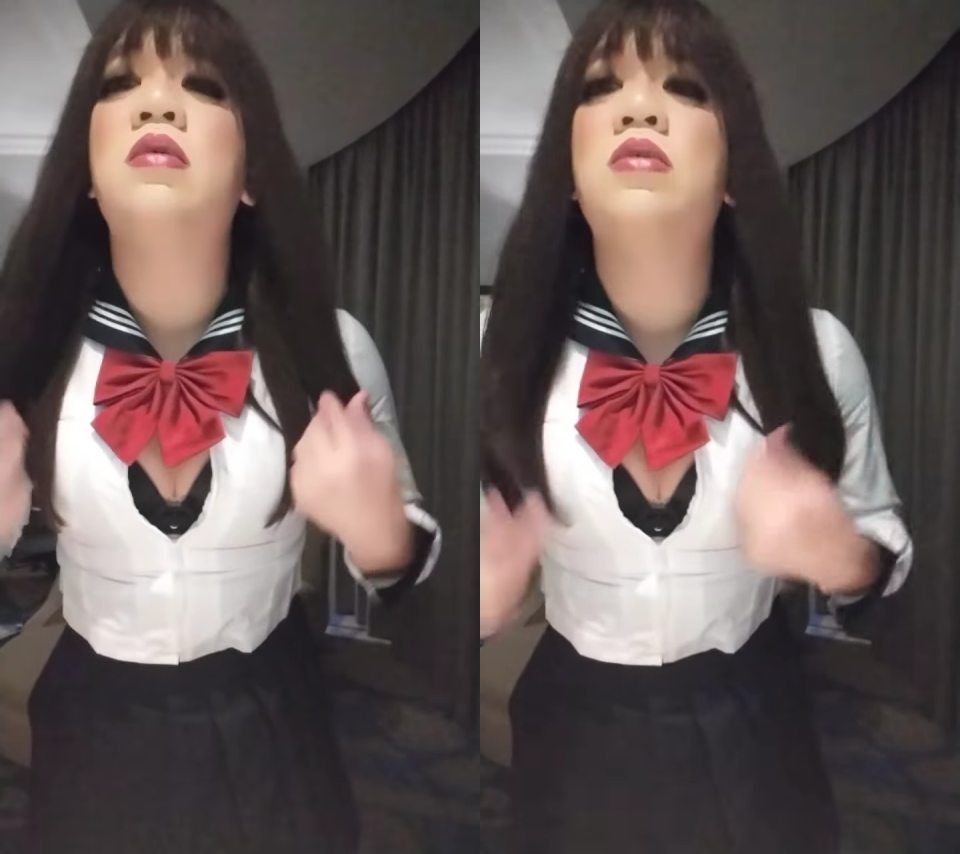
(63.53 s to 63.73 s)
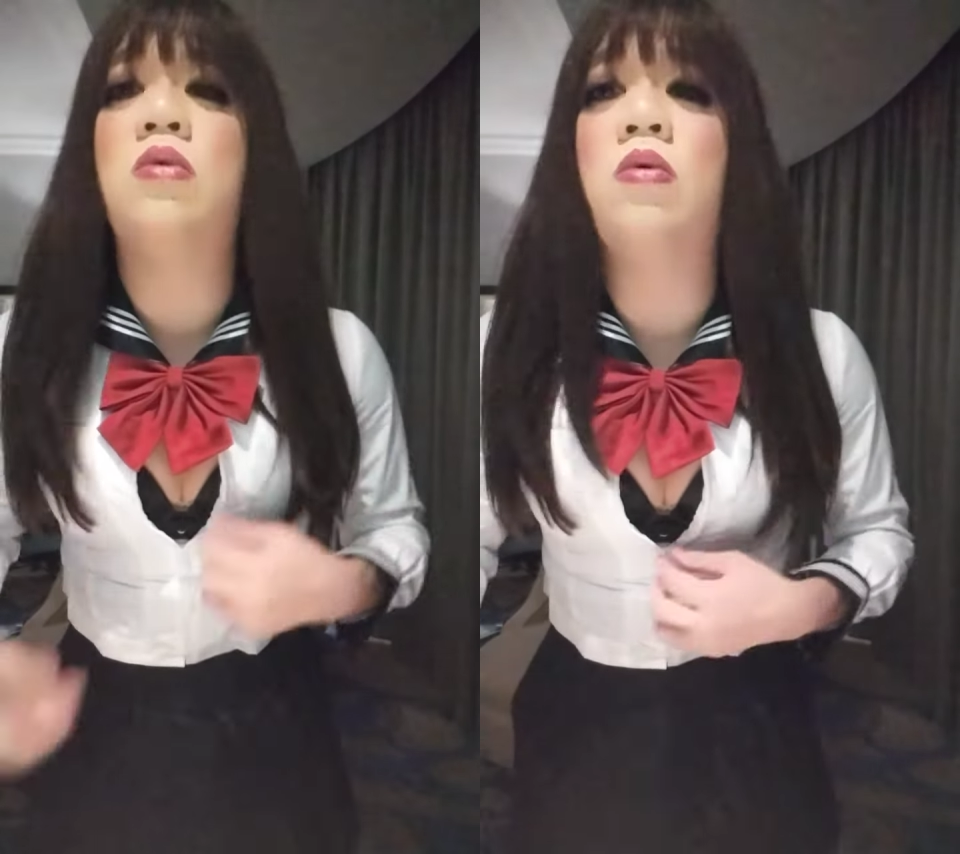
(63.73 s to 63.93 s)

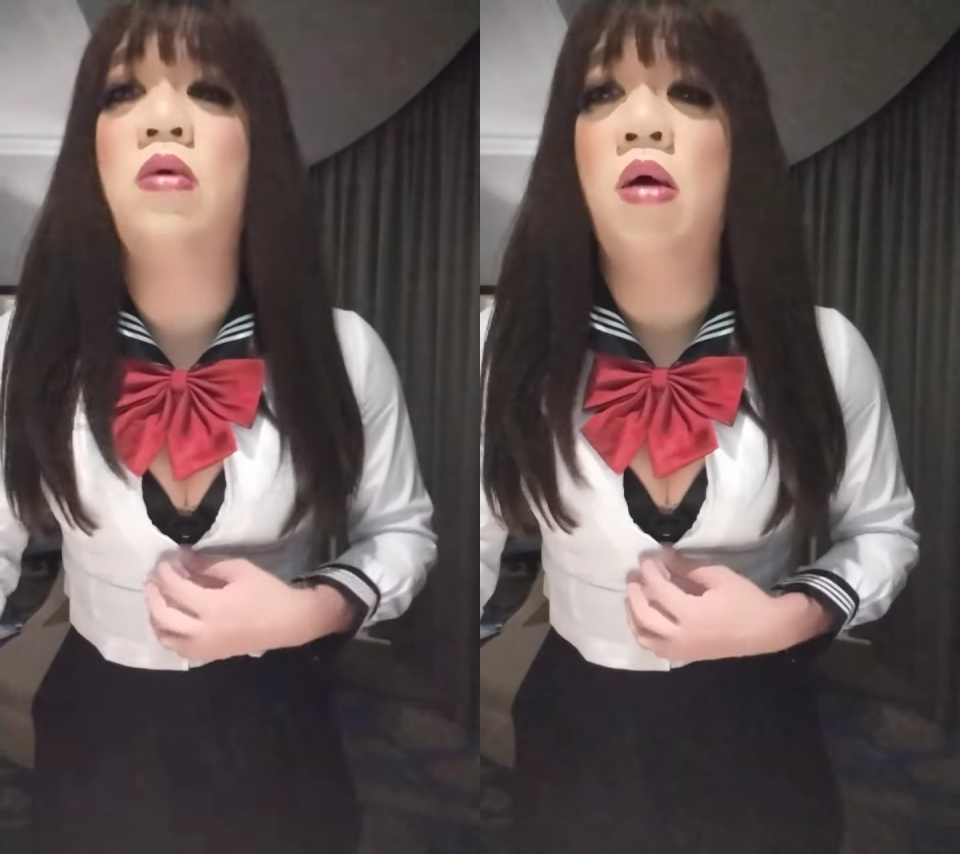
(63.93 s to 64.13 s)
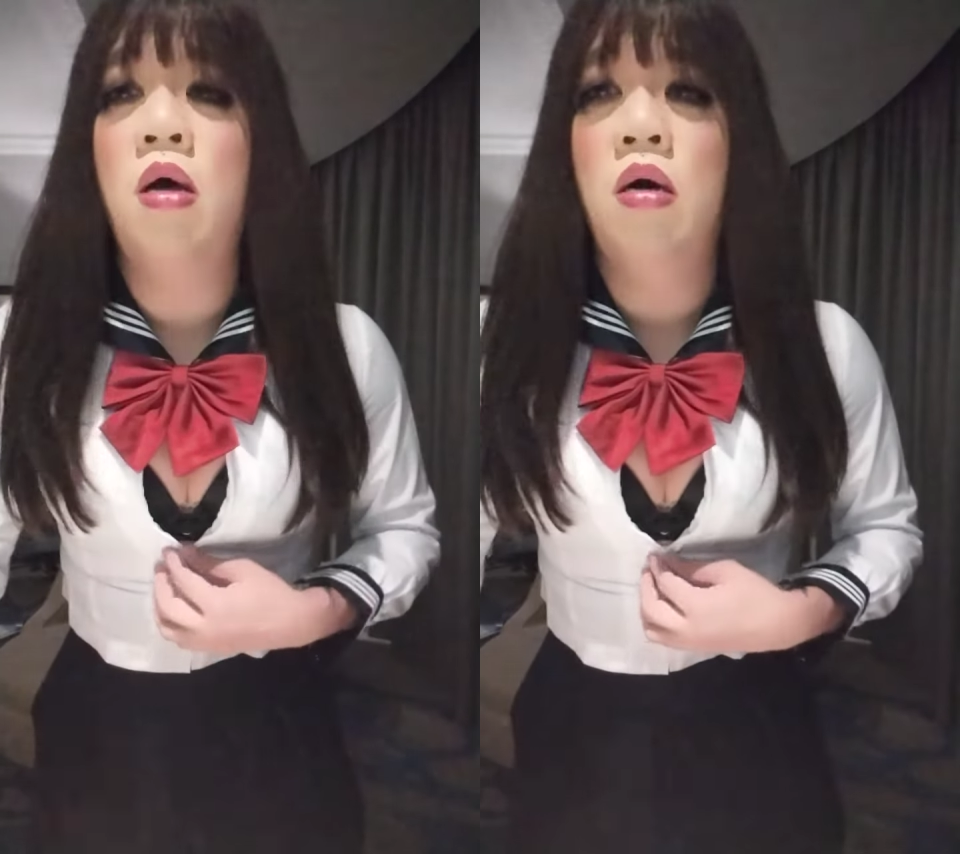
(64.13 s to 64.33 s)
So
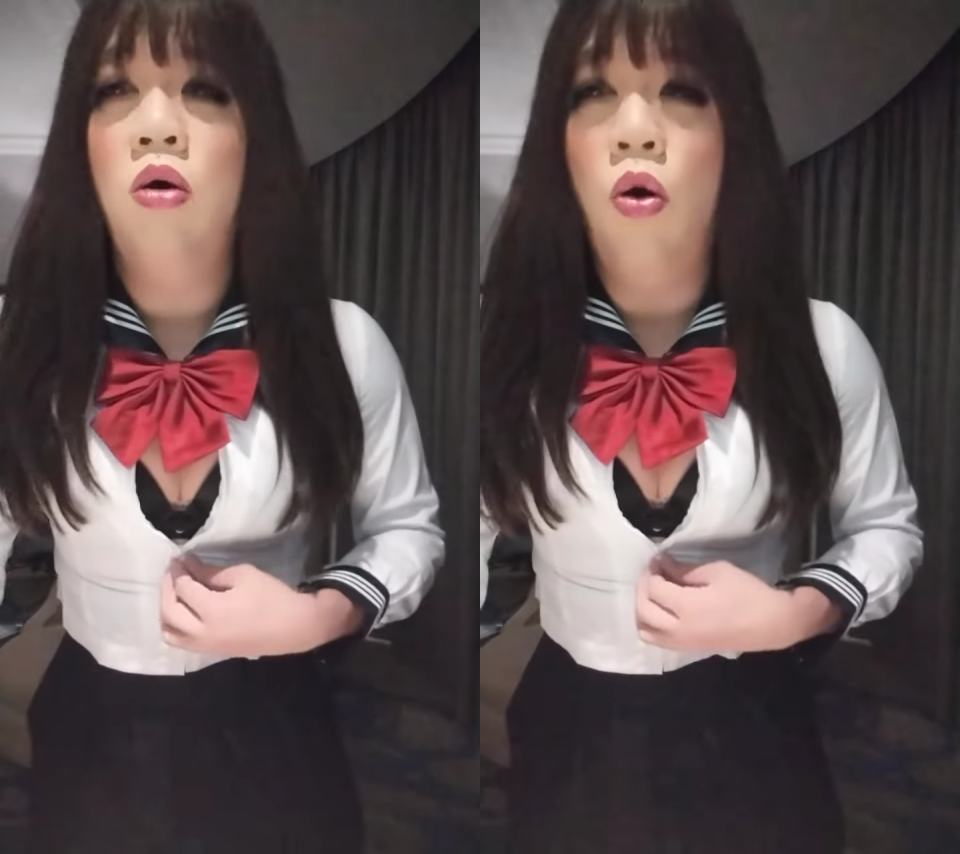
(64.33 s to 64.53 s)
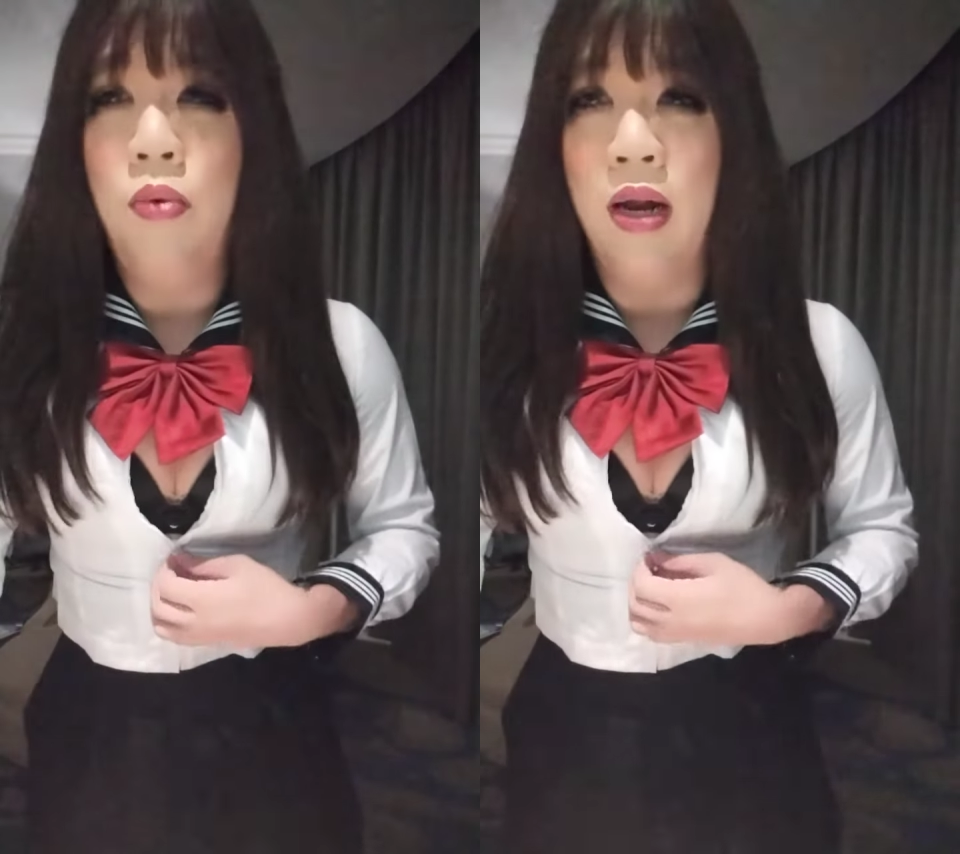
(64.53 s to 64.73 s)

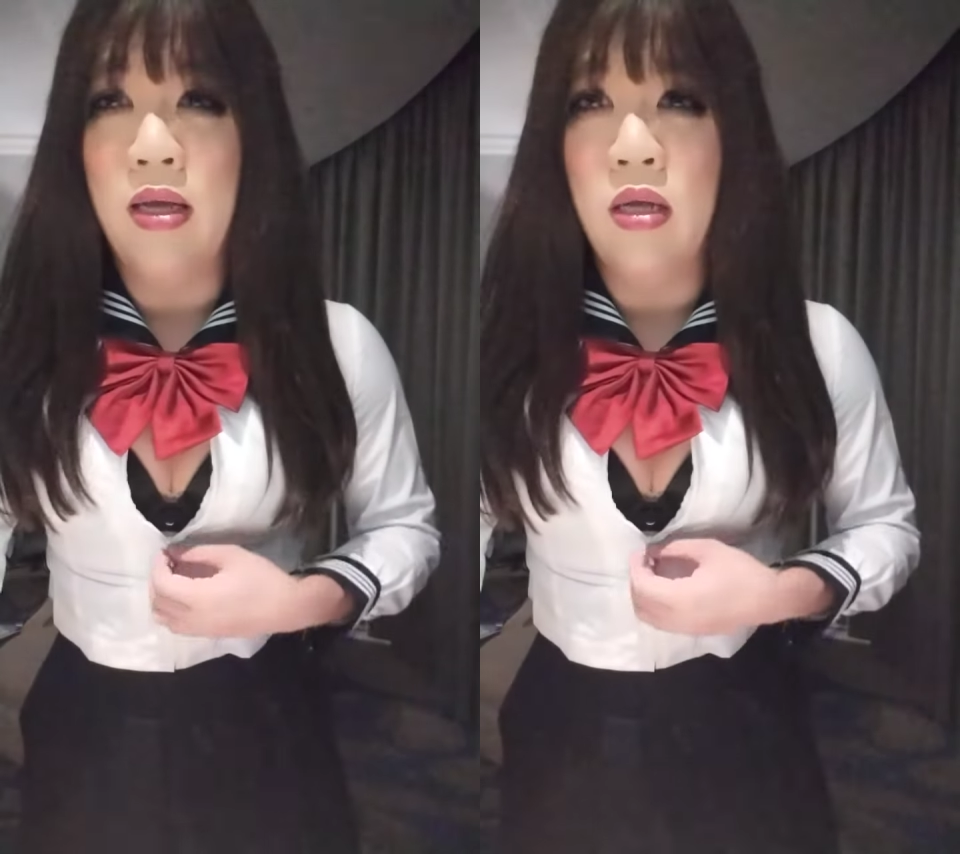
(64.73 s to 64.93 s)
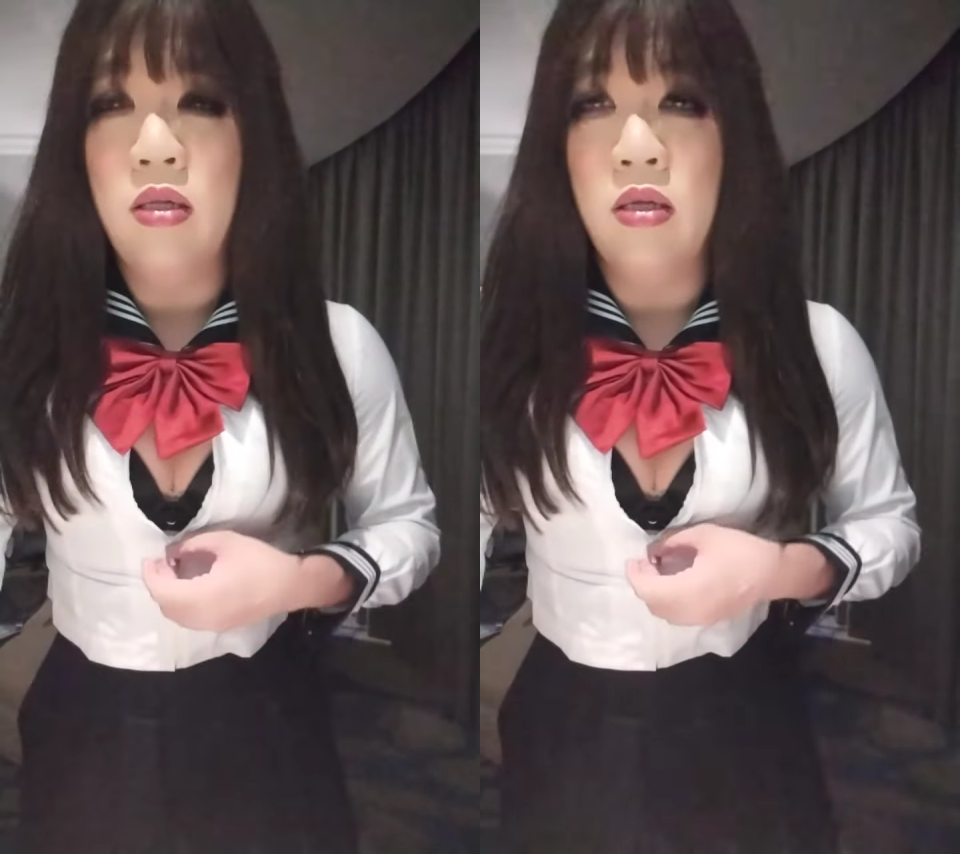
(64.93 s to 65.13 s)
hope you
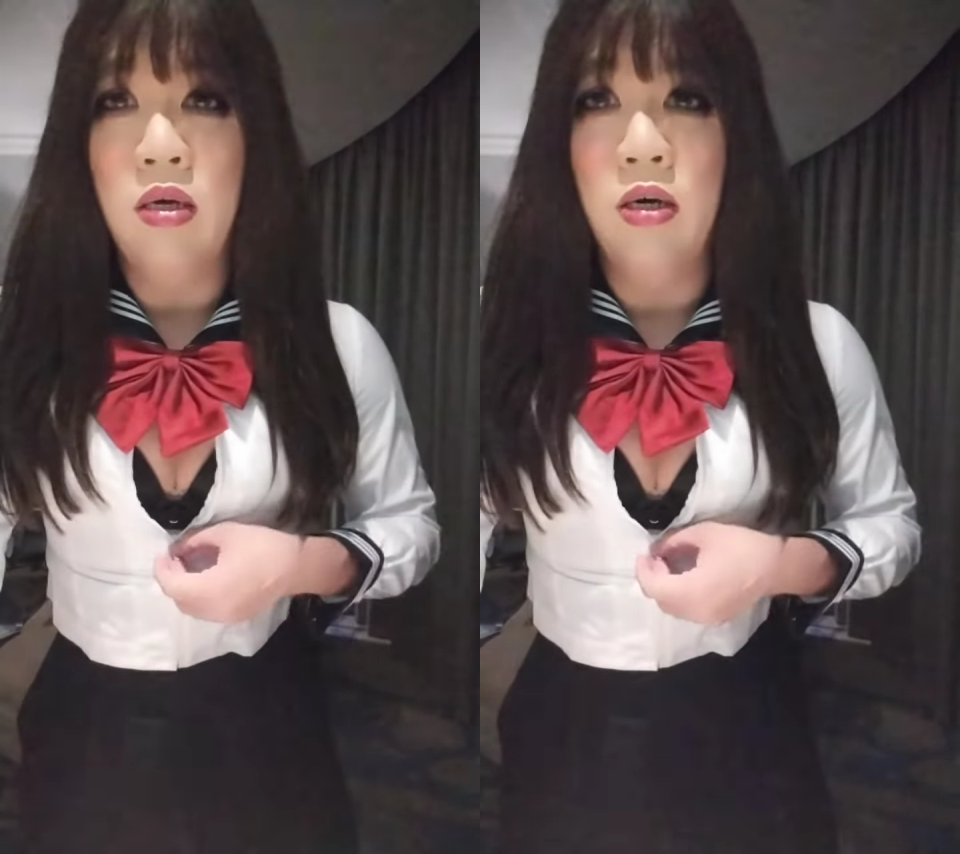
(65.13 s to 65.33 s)
like it.